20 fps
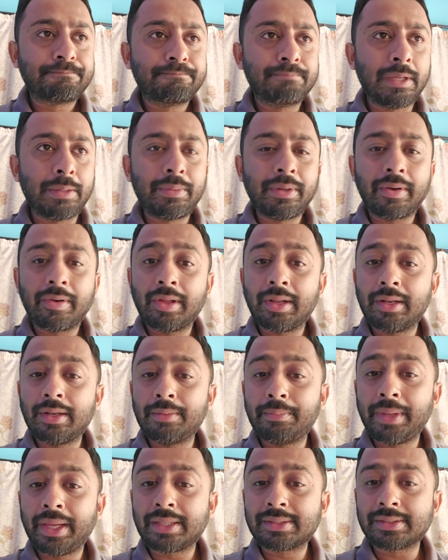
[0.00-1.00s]
Maybe
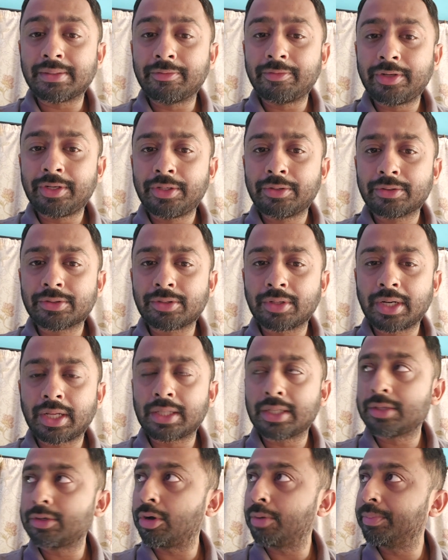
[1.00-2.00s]
I'll make some videos on
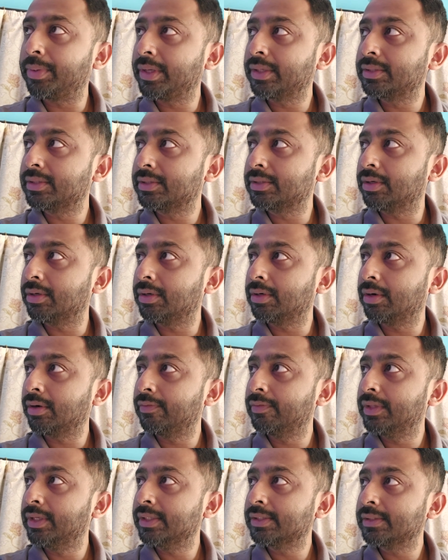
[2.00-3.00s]
other topics
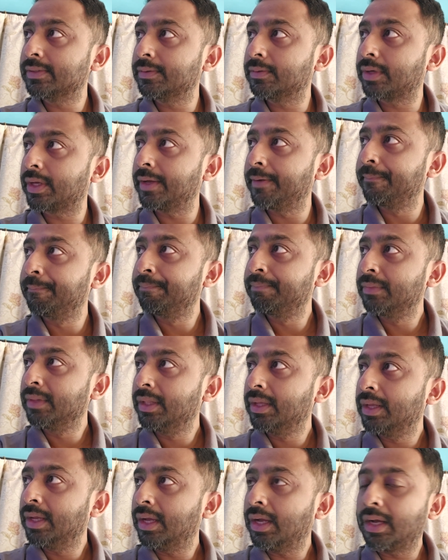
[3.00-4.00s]
of this. Okay,
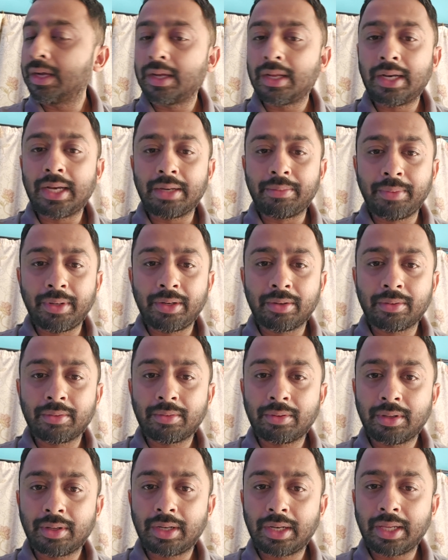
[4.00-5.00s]
let me
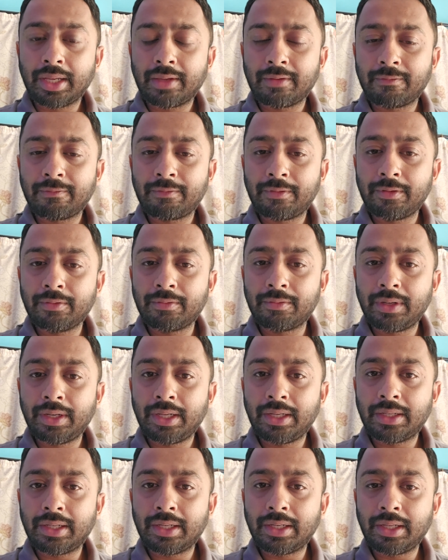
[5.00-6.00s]
know, like, if you
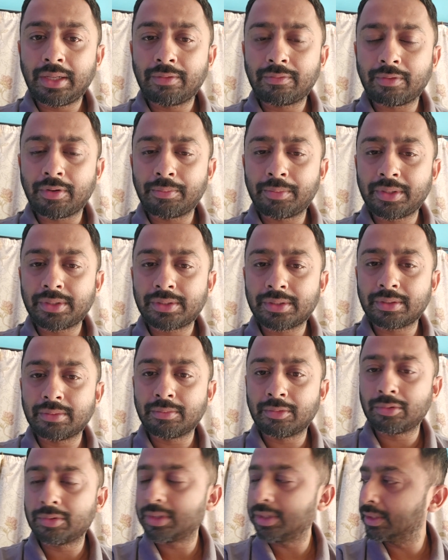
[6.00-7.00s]
need any information
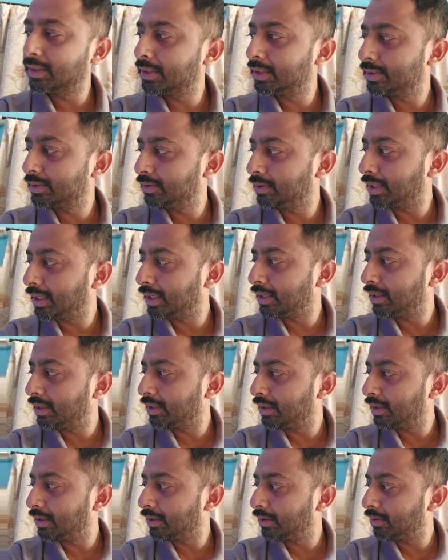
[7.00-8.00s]
more than this. You
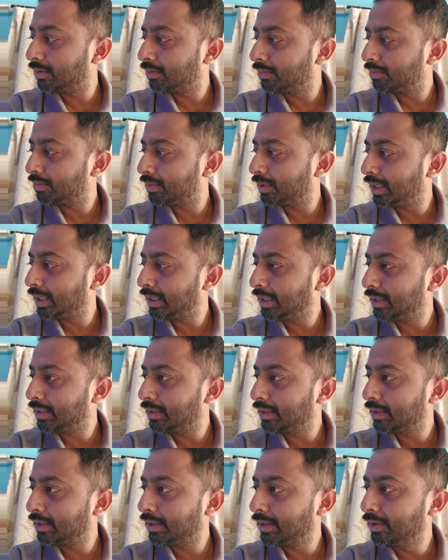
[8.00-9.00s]
can
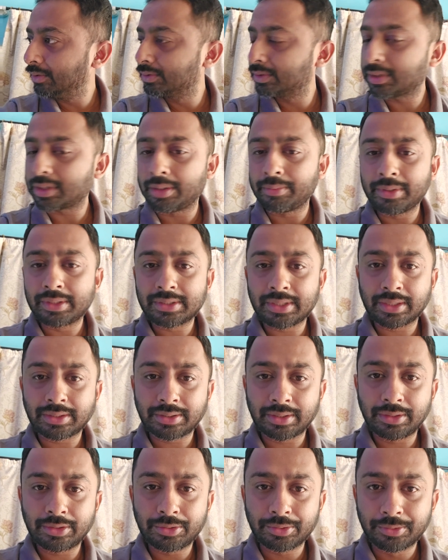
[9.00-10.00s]
use the comment
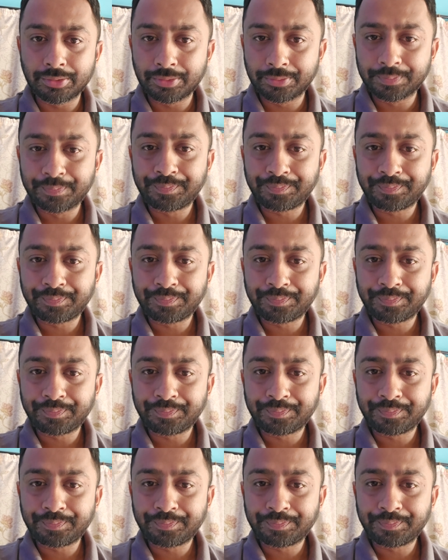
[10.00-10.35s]
section to